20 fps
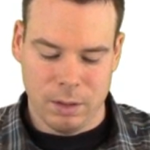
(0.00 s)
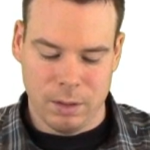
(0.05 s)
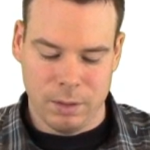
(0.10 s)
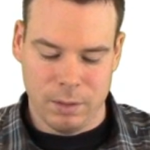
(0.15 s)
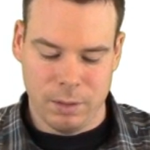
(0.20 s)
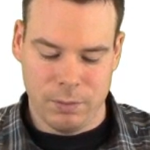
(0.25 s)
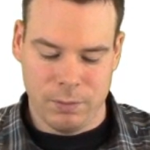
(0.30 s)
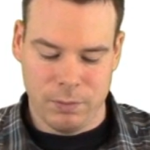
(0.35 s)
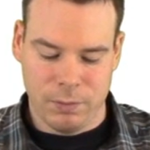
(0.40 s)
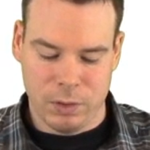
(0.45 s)

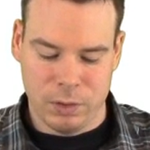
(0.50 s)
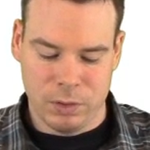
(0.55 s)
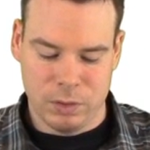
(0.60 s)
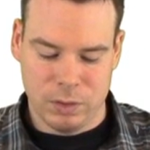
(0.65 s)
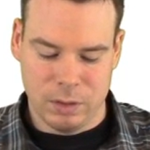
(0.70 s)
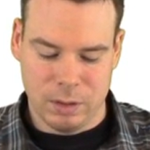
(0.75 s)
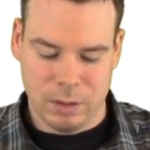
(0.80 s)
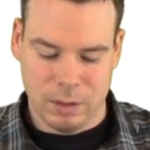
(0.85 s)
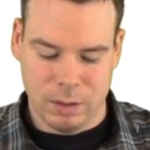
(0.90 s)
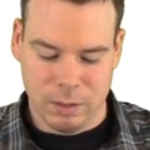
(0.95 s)
the
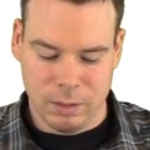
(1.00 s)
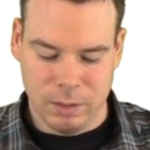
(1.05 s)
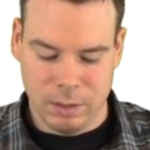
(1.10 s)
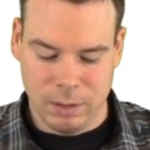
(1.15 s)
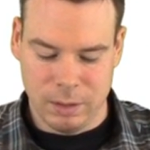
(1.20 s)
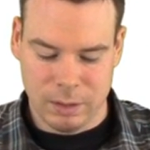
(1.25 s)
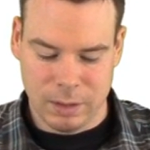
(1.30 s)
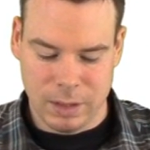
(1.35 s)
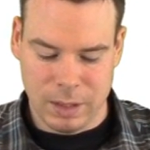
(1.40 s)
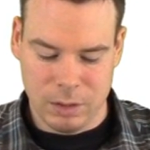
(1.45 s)
first, in
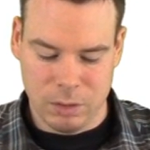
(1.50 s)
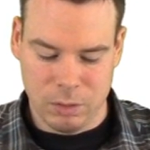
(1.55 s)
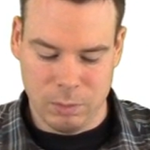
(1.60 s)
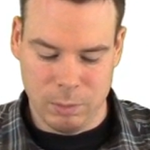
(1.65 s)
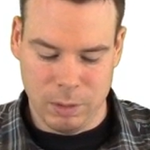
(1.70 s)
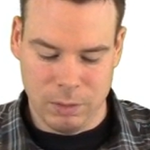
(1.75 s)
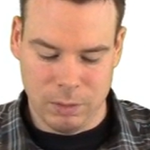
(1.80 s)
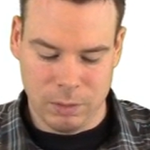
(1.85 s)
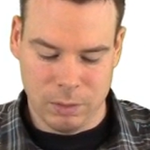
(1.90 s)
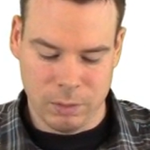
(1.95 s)
this case it would
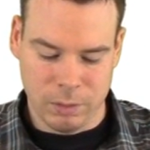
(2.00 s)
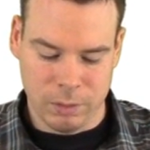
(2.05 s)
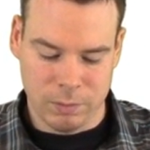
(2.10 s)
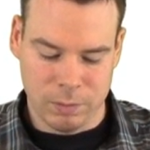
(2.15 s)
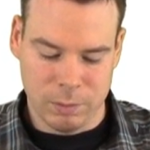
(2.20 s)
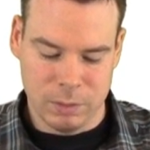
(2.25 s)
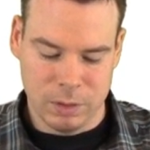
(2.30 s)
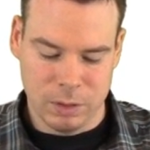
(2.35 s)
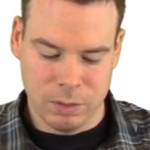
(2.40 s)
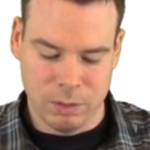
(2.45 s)
be going
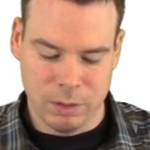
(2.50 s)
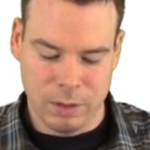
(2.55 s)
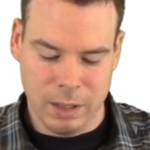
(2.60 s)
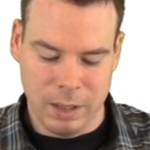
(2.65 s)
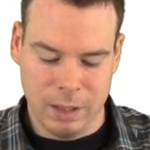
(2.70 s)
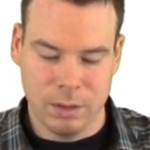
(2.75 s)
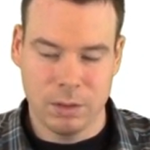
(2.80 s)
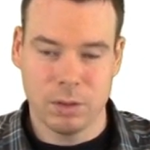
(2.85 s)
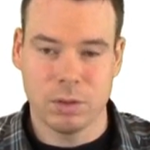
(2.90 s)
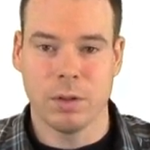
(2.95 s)
from 0 to
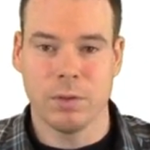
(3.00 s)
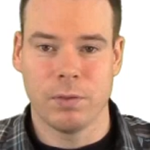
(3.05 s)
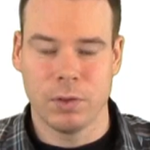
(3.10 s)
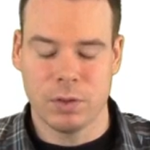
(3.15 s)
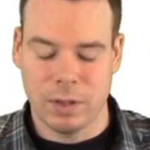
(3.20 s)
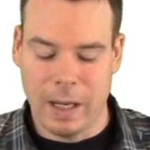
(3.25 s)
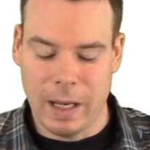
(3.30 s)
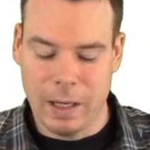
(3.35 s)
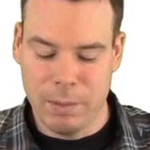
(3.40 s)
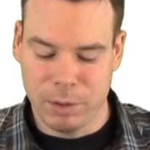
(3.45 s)
n, so the
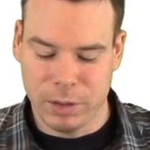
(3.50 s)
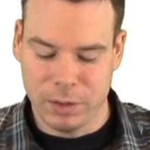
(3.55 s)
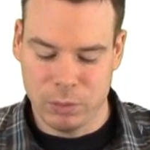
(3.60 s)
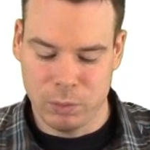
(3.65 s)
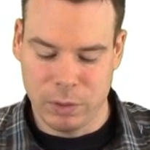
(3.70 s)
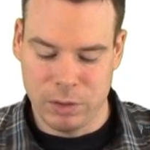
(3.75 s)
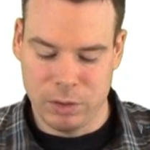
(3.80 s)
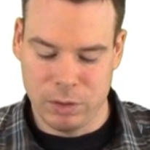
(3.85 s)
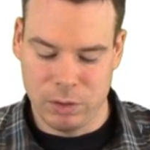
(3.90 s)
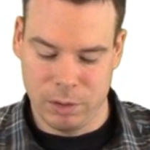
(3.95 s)
first n plus
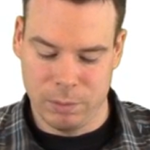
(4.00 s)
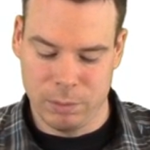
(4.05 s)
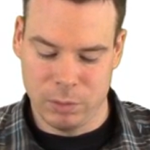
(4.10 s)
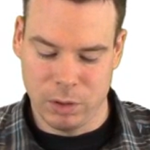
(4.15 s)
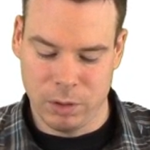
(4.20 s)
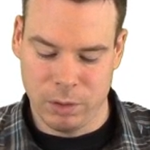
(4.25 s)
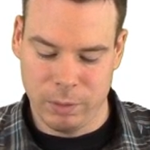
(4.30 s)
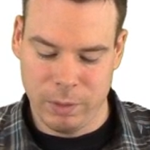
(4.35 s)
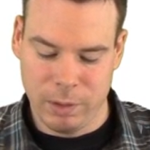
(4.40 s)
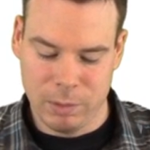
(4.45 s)
1 terms
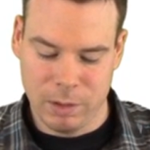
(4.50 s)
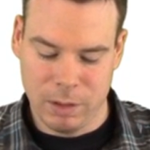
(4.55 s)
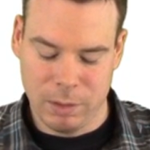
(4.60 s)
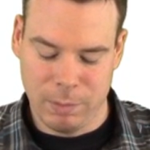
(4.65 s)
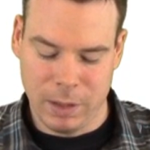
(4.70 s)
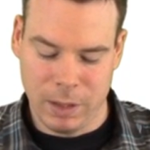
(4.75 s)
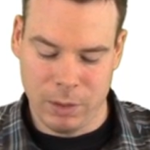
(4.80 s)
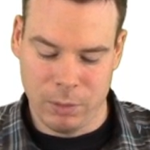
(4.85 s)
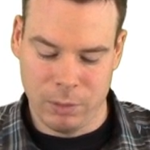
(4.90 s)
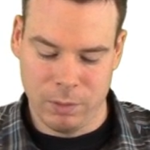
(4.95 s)
all the way up to the
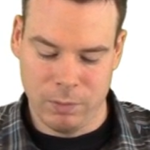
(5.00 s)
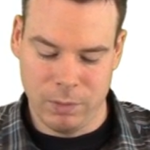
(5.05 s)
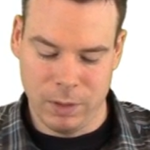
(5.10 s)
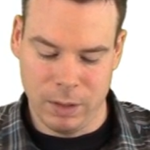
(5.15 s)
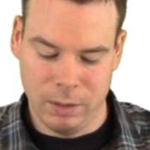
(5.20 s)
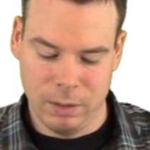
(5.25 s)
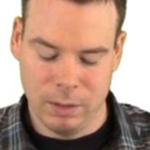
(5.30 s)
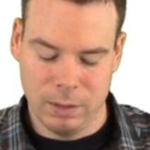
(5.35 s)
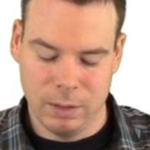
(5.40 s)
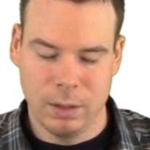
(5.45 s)
power of
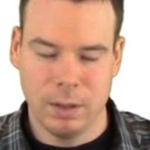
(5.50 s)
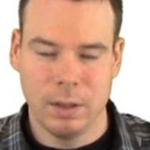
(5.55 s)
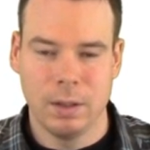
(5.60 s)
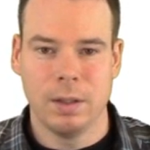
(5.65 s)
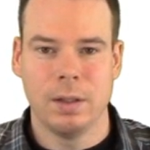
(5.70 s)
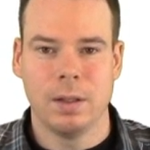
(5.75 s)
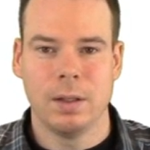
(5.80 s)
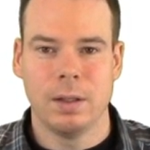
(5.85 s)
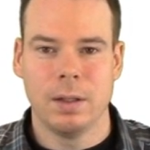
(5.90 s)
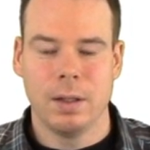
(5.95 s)
n,
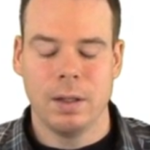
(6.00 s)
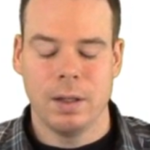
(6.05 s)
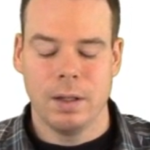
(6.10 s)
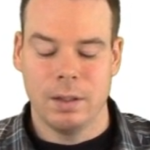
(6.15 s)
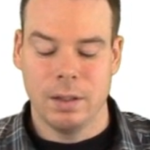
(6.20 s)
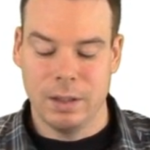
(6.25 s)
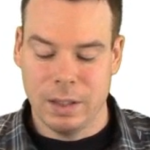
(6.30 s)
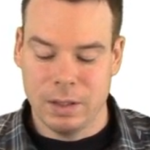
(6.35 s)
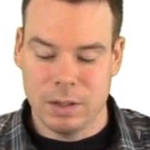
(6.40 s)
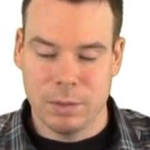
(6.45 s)

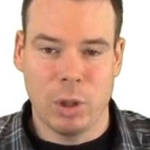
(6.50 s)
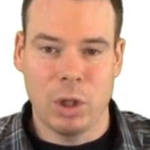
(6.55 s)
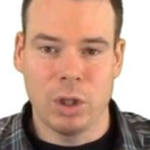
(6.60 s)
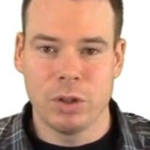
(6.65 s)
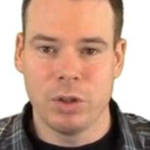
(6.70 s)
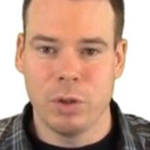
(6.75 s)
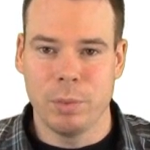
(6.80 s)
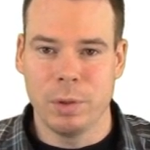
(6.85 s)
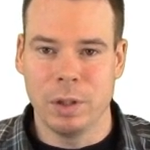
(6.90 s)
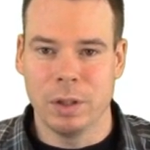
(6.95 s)
then that's a
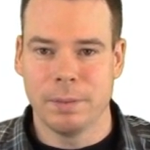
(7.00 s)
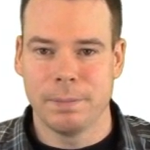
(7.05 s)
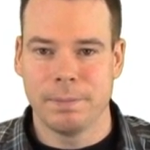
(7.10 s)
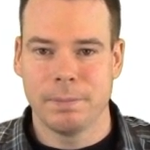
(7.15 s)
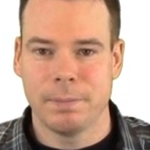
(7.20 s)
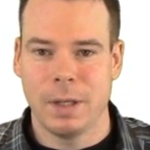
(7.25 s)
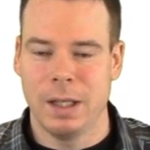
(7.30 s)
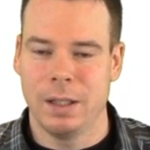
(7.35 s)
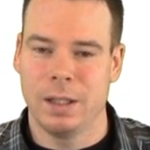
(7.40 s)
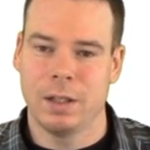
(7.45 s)
polynomial
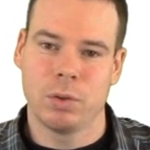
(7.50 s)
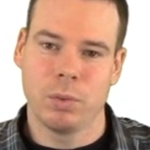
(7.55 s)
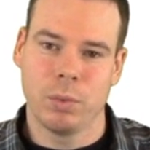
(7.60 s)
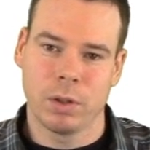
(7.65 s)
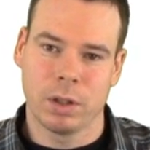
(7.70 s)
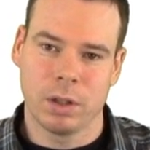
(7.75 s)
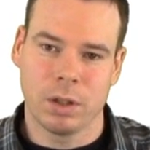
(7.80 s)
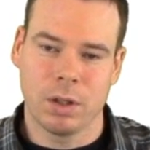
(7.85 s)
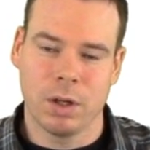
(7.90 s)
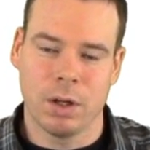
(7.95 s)
and that's what we're
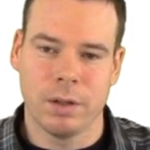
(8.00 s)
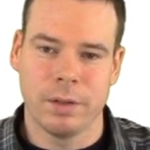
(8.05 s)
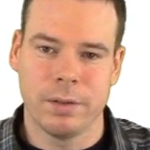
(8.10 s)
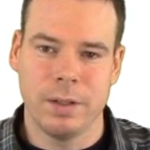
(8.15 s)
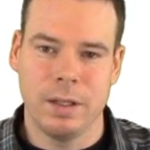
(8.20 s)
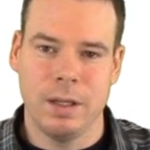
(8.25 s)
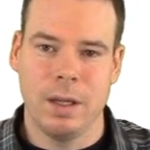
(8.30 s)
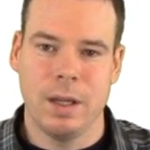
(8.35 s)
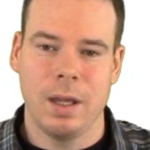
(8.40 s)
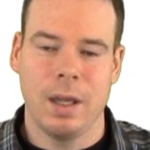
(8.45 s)
going to call
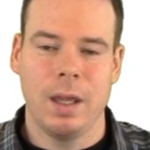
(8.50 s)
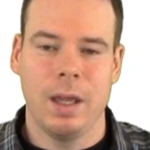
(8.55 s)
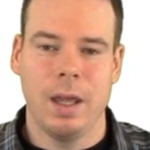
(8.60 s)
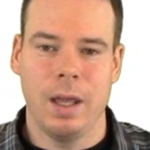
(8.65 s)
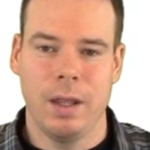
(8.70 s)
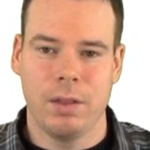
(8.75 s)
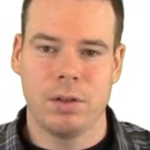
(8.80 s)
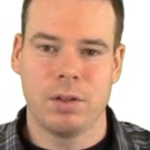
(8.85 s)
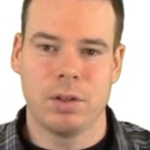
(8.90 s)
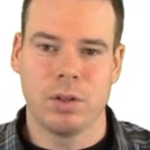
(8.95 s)
the
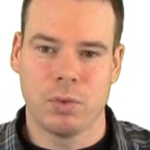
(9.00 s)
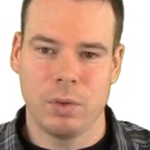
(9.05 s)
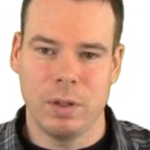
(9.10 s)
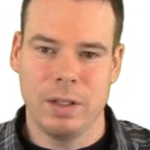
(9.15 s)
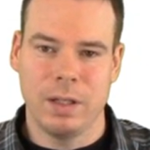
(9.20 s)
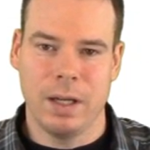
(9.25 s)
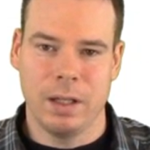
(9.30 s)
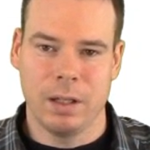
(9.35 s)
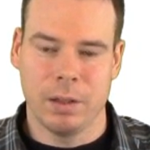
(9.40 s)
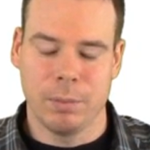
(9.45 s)
nth degree
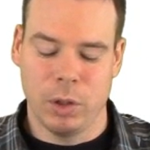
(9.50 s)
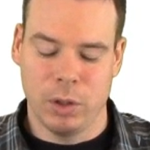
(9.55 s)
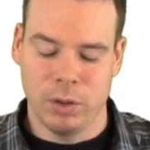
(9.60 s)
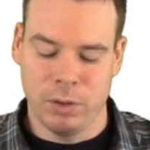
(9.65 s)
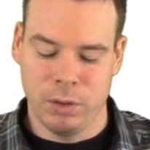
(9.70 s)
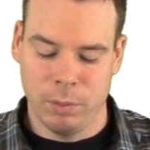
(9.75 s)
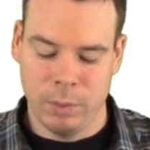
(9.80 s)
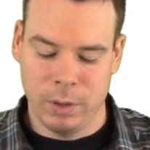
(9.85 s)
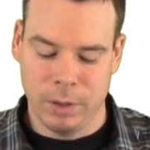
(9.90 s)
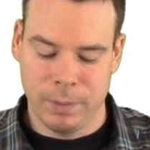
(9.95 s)
Taylor
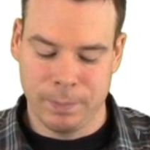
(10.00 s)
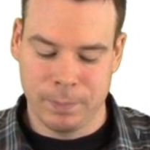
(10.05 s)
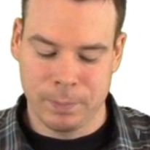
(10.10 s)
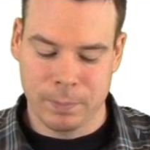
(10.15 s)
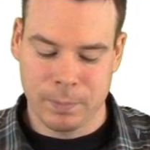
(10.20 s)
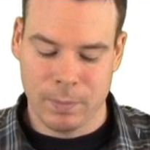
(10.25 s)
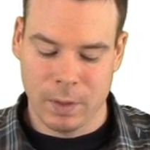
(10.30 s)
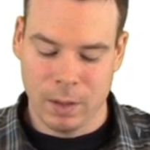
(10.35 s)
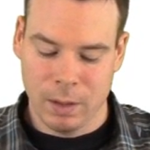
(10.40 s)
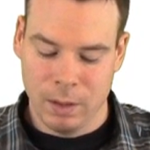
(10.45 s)
polynomial.
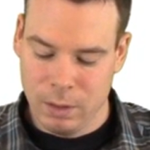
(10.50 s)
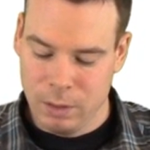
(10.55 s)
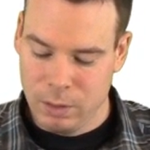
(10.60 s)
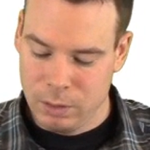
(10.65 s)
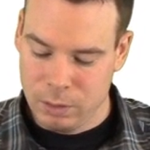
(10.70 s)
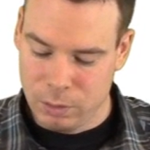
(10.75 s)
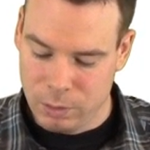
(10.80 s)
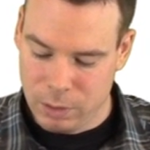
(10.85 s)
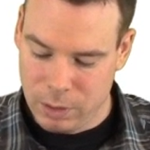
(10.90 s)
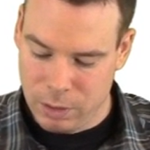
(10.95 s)

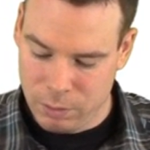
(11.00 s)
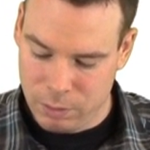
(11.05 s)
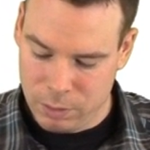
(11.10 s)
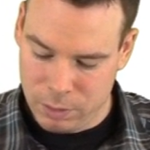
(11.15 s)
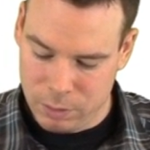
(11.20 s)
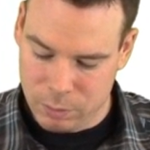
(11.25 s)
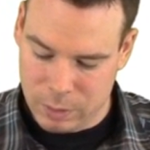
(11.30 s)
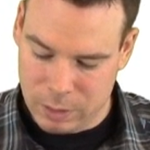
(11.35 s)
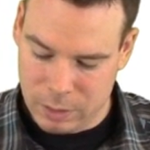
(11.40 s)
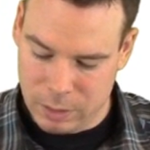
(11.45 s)
So here it
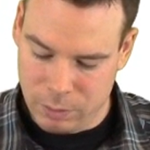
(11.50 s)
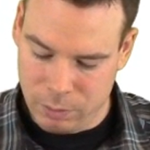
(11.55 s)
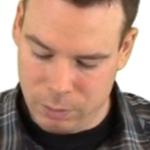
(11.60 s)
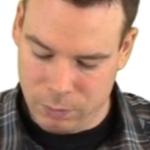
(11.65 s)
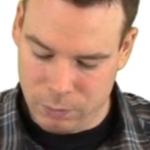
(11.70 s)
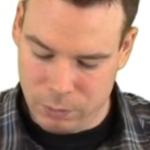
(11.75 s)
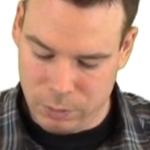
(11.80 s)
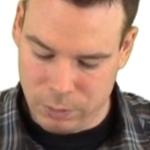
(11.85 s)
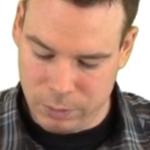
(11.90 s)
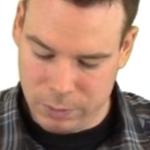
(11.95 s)
is written out in
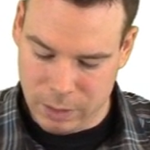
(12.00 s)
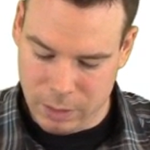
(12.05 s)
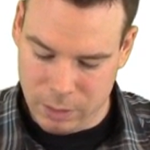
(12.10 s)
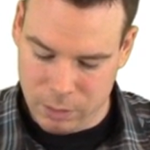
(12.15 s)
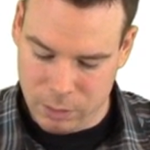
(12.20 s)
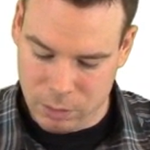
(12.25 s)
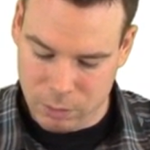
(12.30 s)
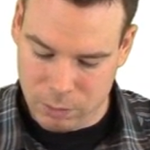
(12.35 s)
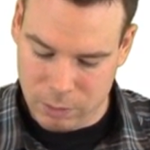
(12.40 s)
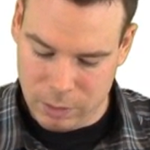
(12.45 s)
full, the nth
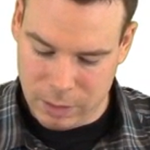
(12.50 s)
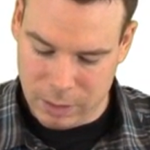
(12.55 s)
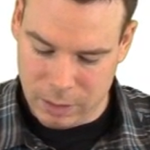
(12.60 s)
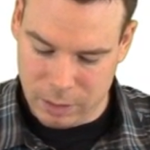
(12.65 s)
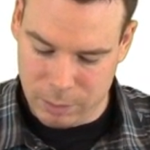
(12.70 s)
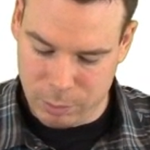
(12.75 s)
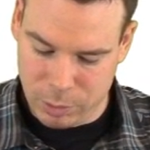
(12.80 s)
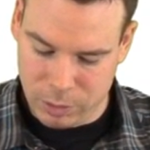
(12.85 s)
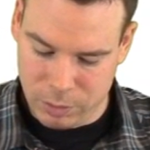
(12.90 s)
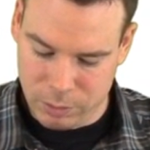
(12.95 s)
degree
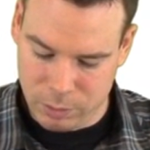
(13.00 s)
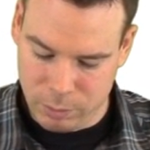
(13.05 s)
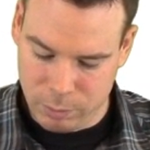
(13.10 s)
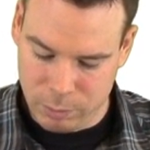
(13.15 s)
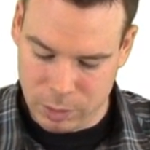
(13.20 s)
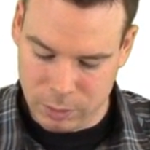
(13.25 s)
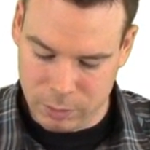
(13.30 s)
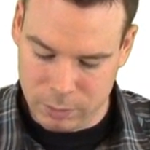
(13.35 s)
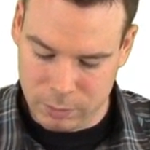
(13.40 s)
Taylor polynomial.